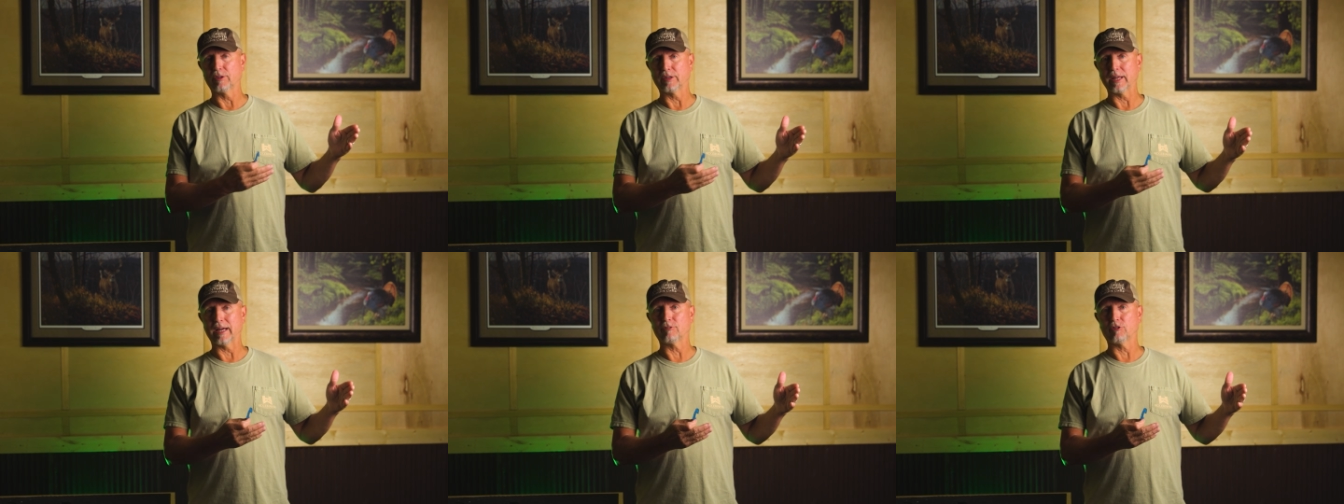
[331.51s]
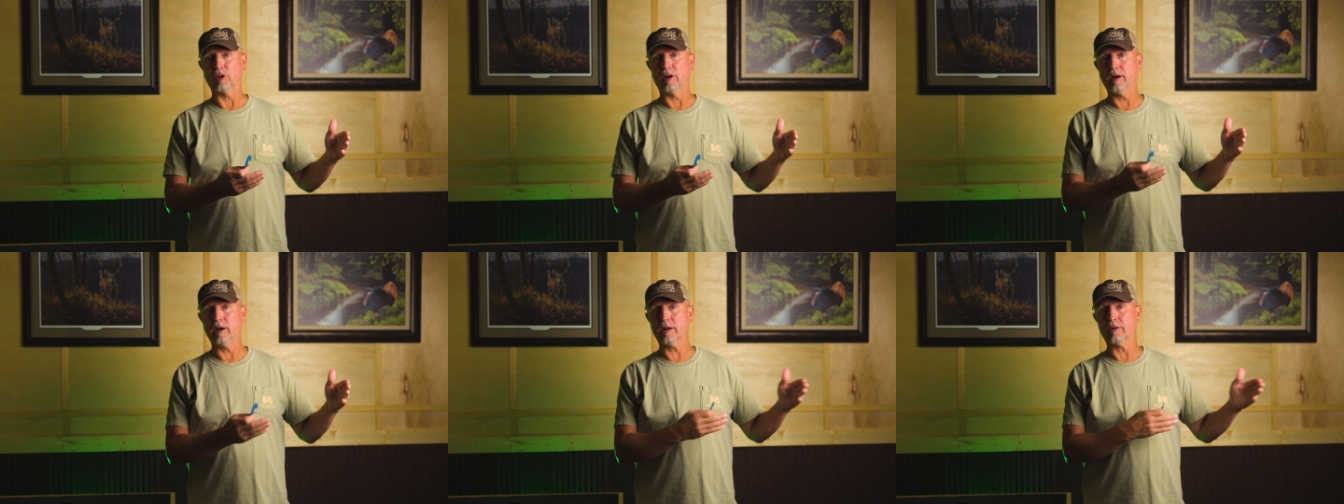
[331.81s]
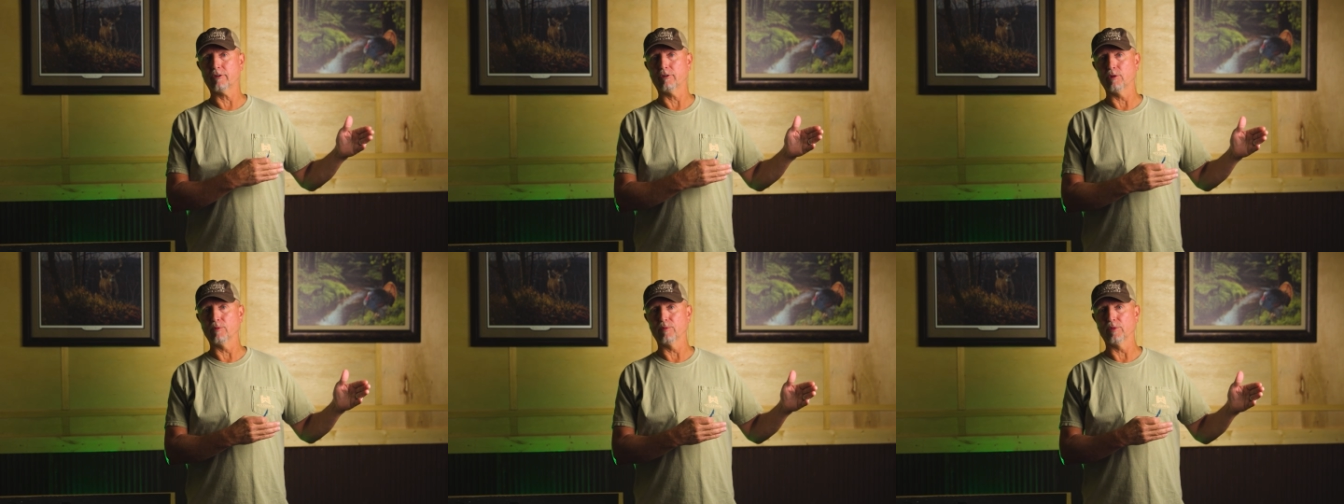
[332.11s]
that's a
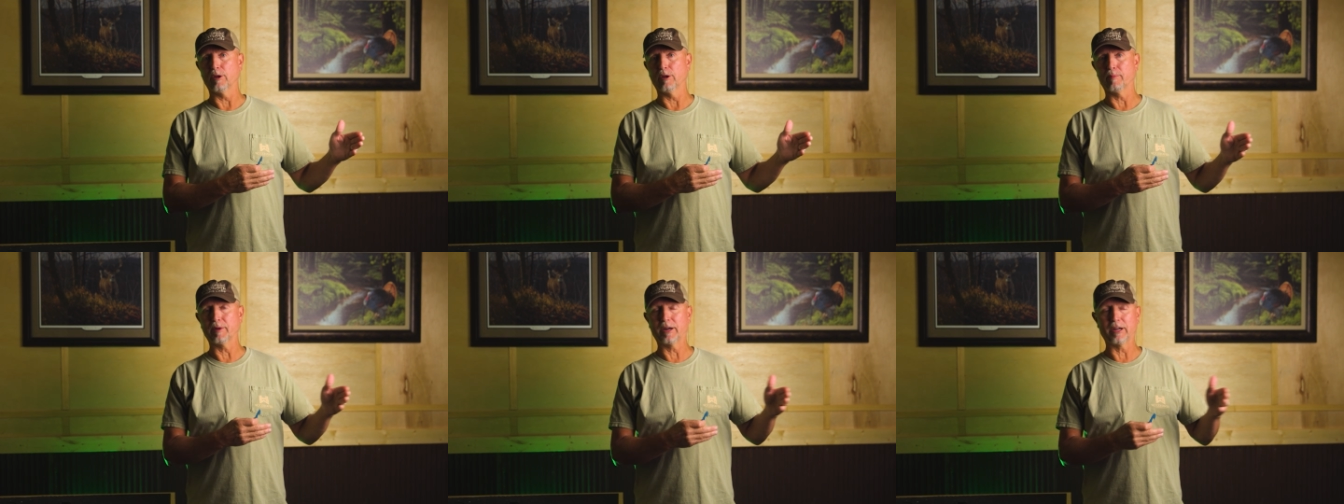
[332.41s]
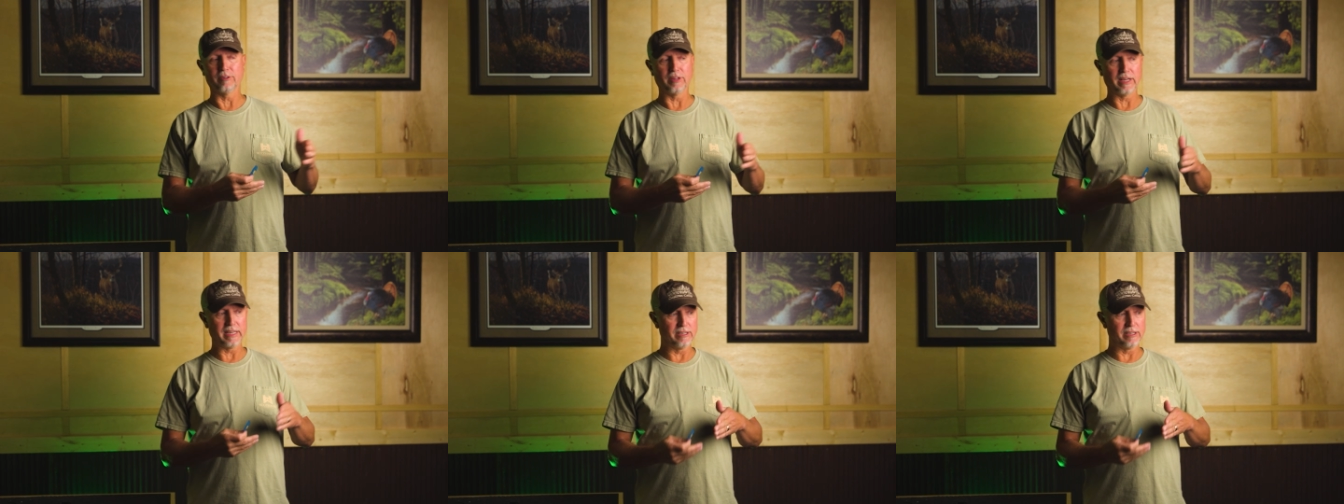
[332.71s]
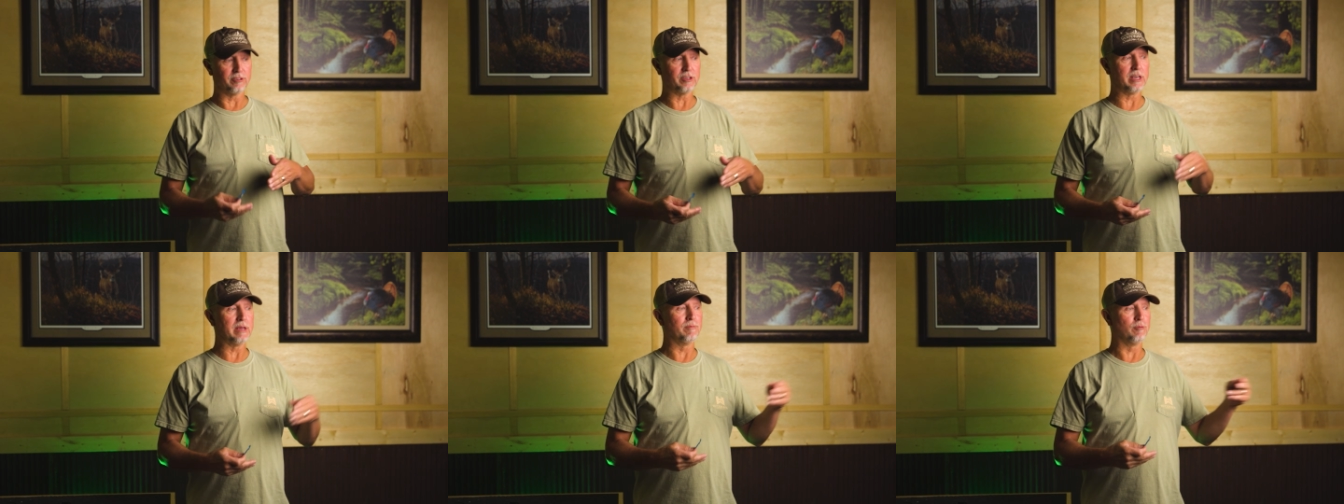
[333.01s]
hunter over there because they
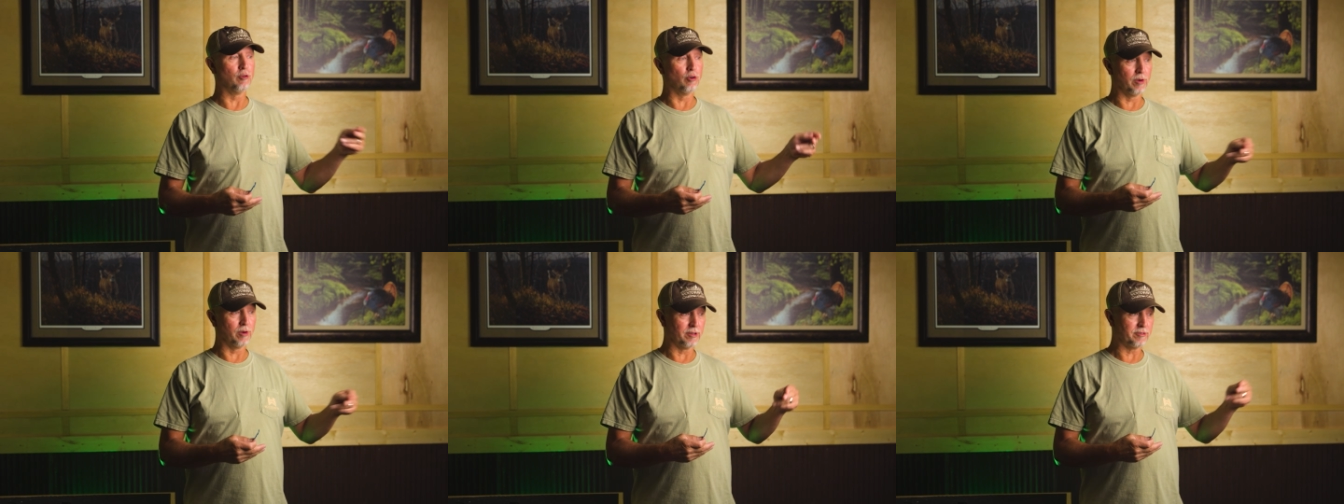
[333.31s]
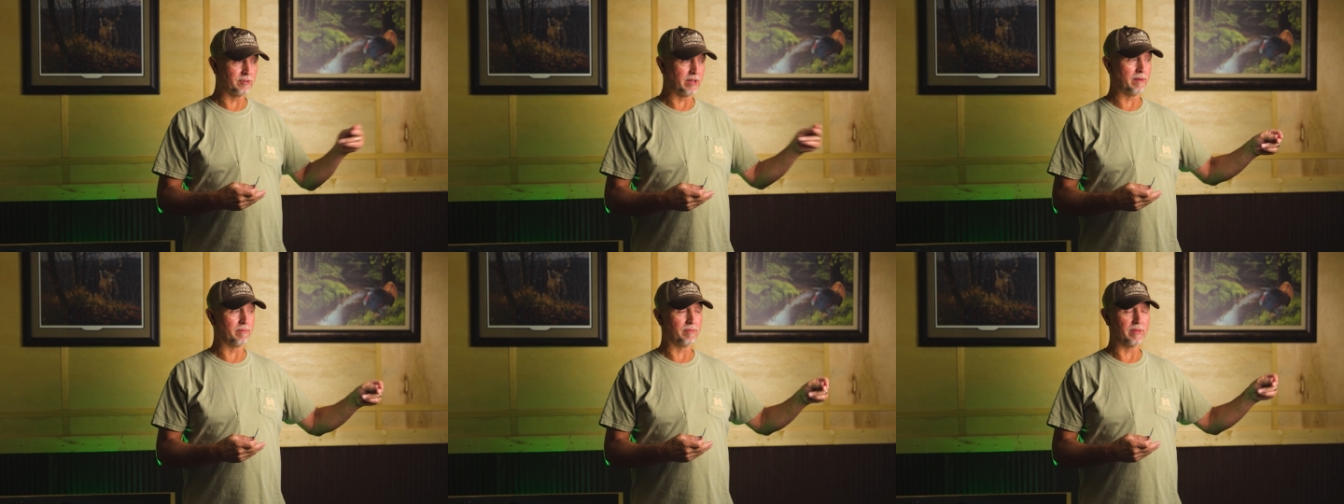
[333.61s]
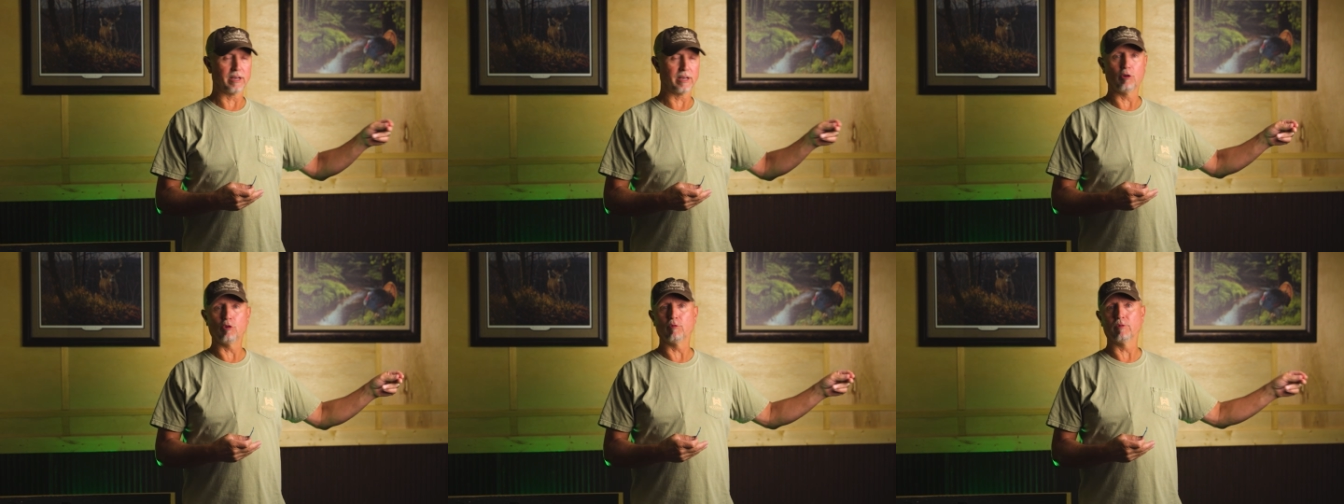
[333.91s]
just keep doing the same
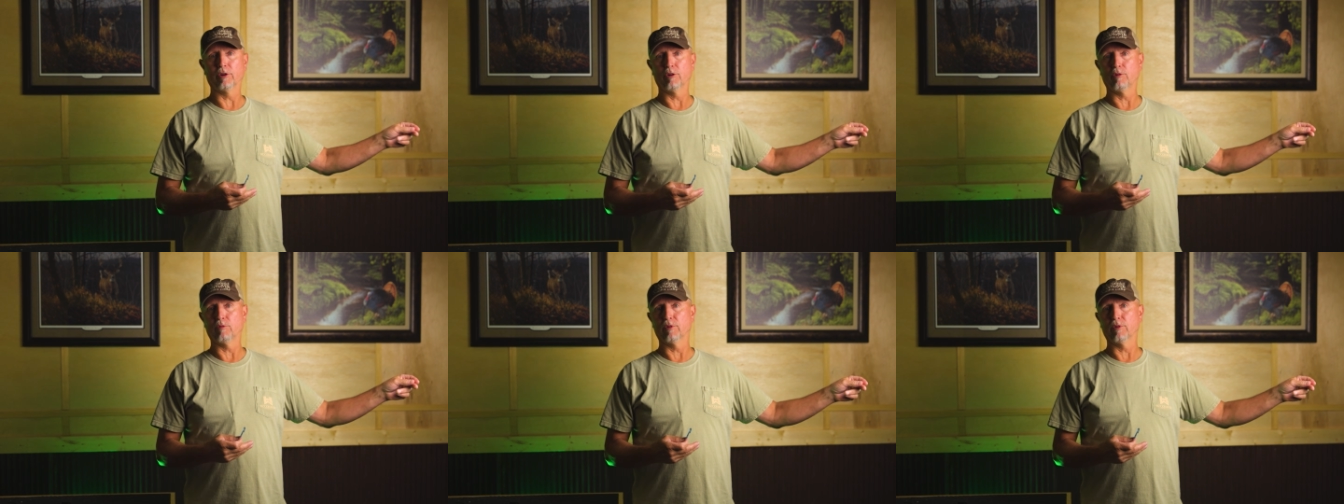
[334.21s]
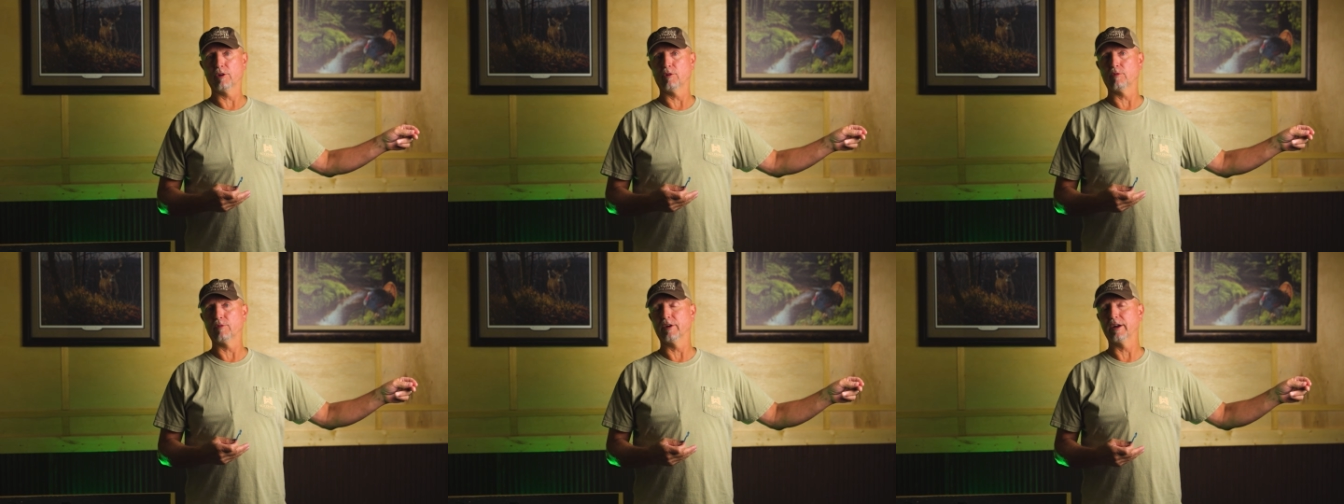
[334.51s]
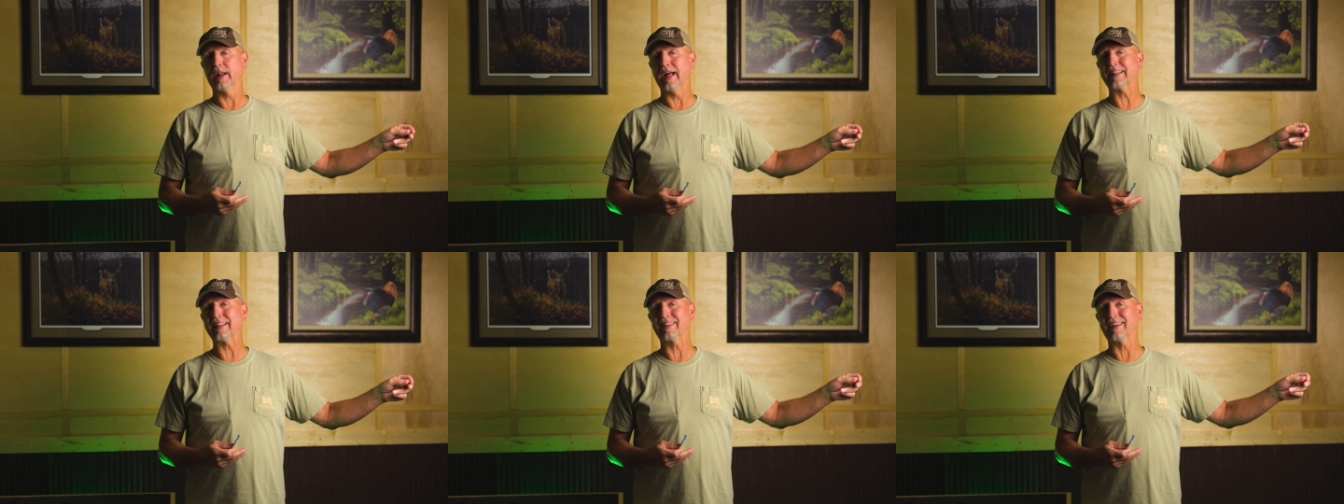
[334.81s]
thing over and over and over.
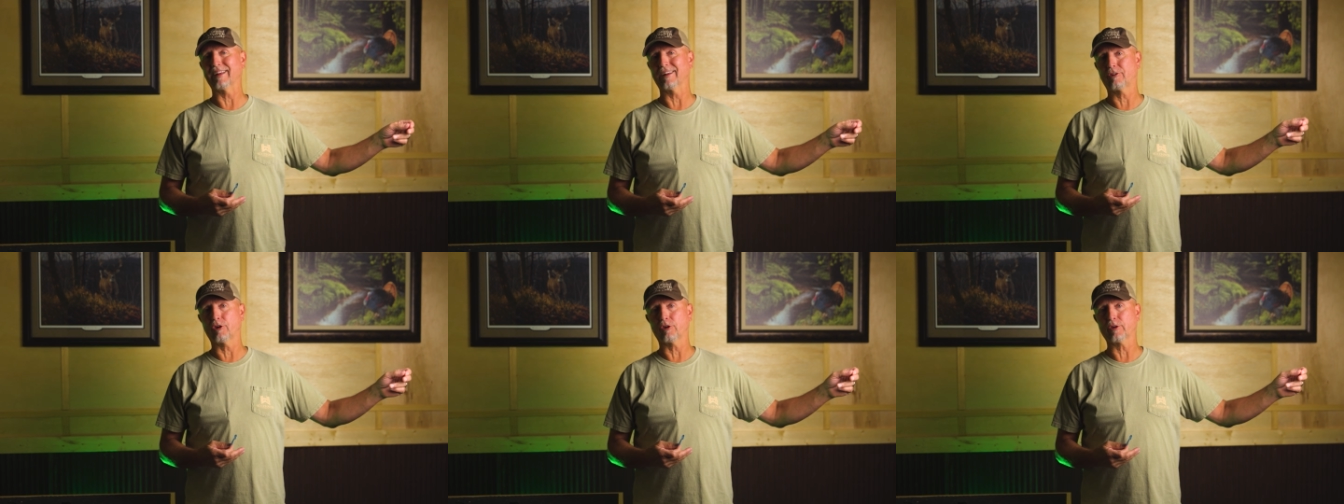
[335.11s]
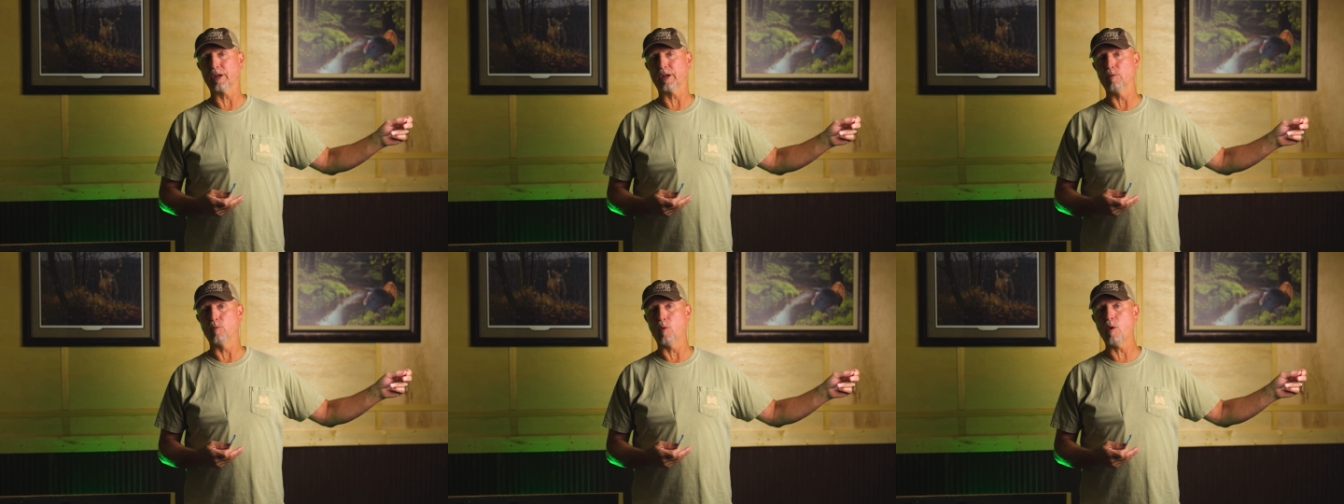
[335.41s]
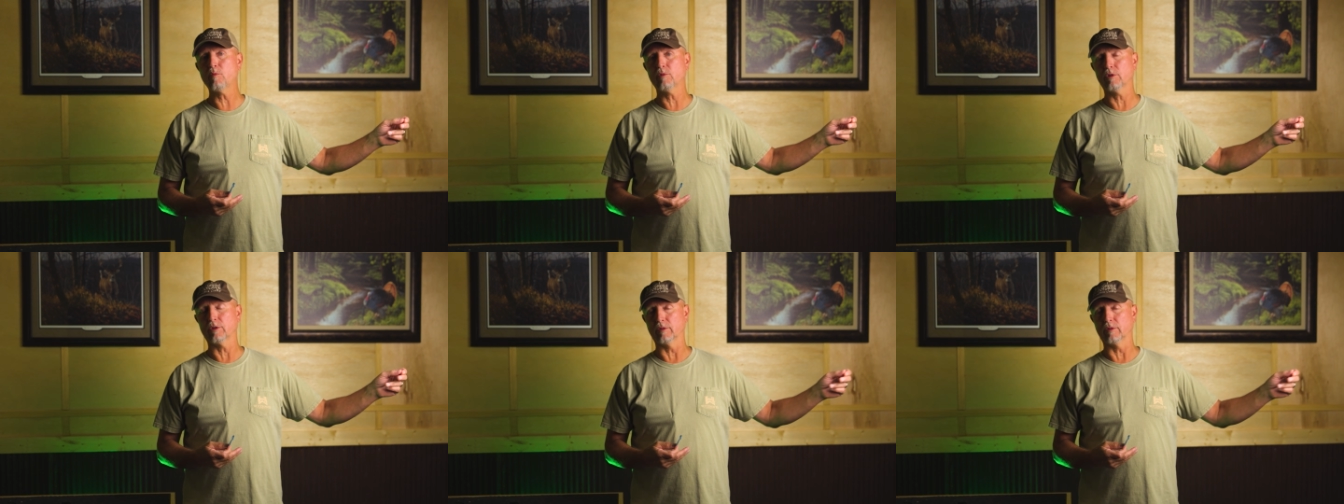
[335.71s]
Not that a turkey
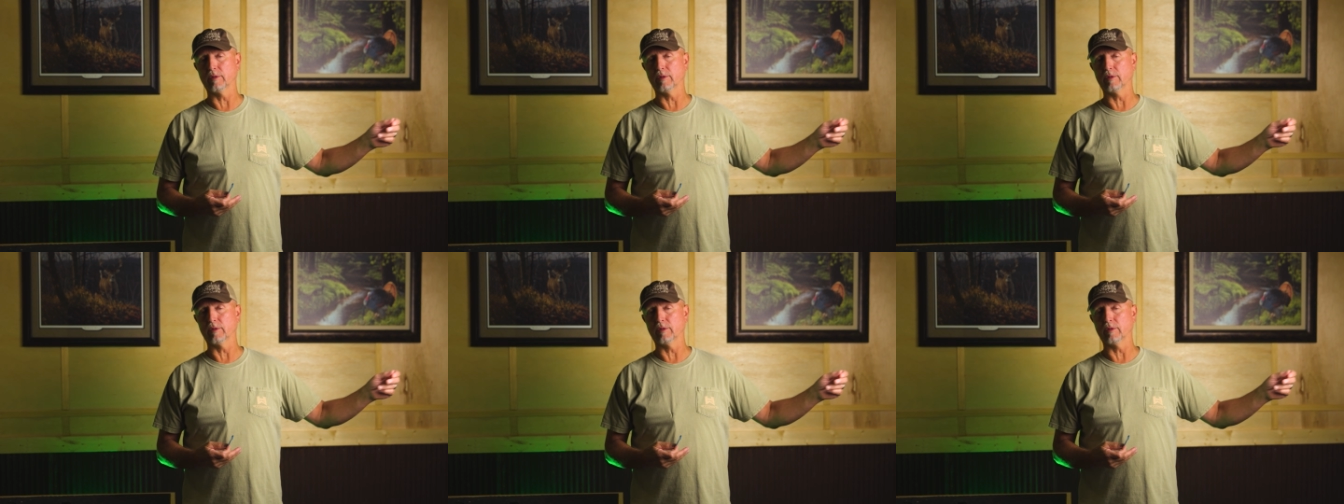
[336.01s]
won't do